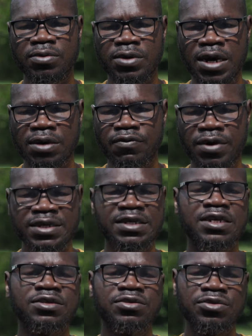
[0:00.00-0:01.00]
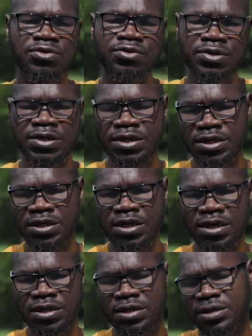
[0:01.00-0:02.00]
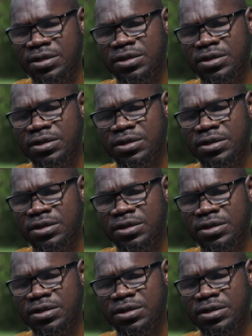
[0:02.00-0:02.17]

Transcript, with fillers: like what the news readers,